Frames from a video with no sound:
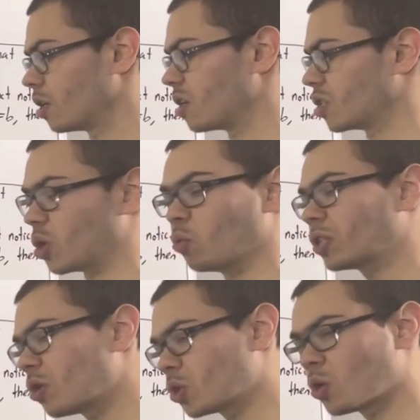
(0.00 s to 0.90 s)
So what
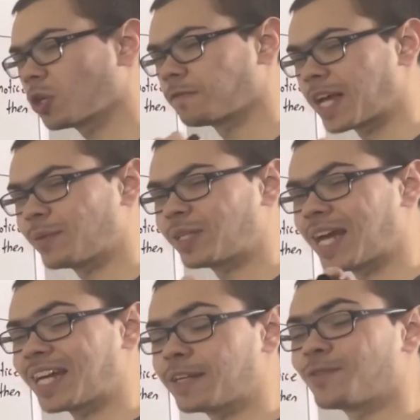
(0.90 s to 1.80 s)
goes wrong if AB
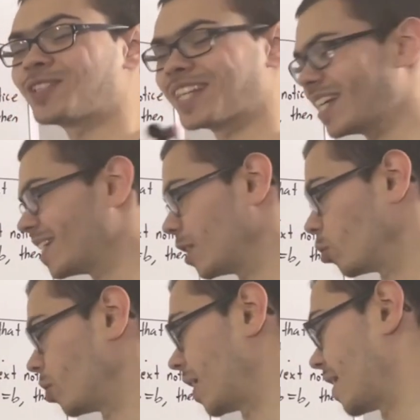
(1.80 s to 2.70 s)
A inverse is equal to
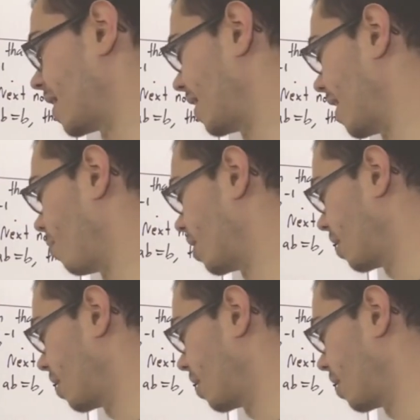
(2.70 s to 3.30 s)
the identity element?